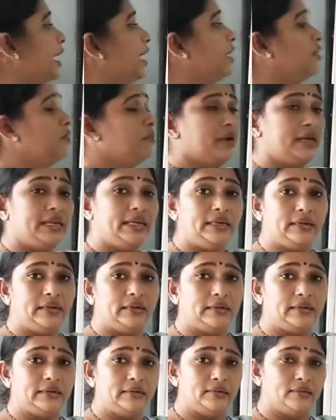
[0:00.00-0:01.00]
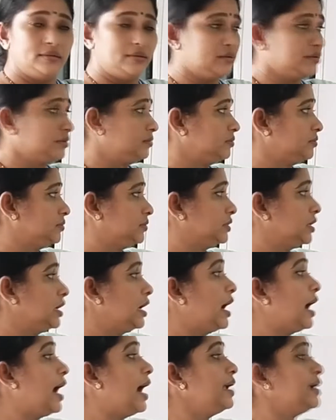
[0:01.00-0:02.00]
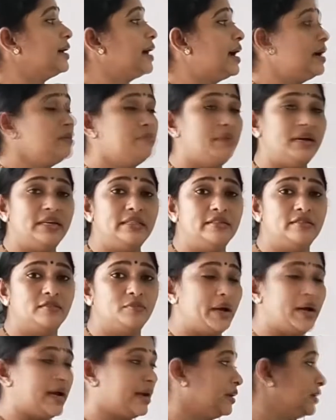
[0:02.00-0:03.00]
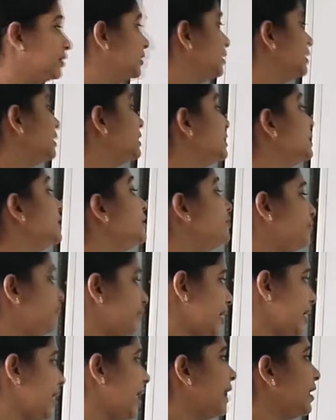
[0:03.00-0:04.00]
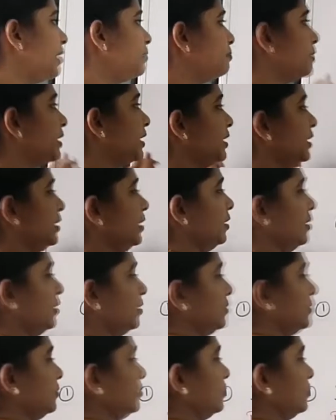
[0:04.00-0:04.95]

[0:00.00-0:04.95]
have money, I can't buy this bag. If I had money,